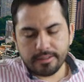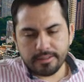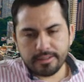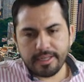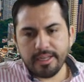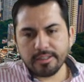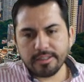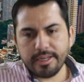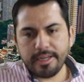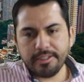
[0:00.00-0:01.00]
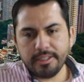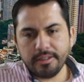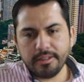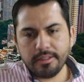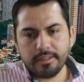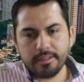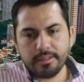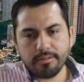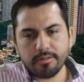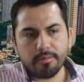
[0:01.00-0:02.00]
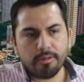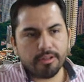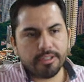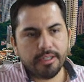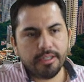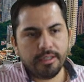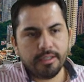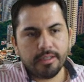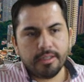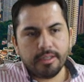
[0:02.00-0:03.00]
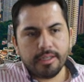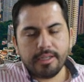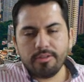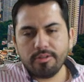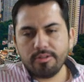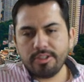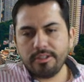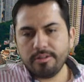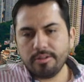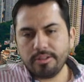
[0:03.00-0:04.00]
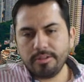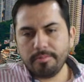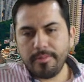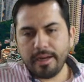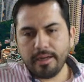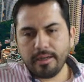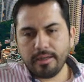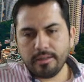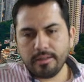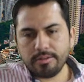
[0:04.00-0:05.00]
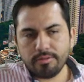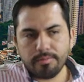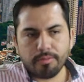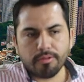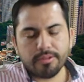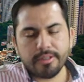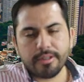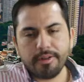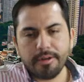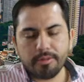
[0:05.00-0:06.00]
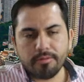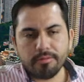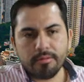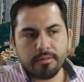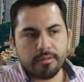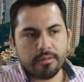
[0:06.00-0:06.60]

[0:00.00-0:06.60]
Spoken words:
sales agent on the blockchain, and Deutsche Bank supports the crypto.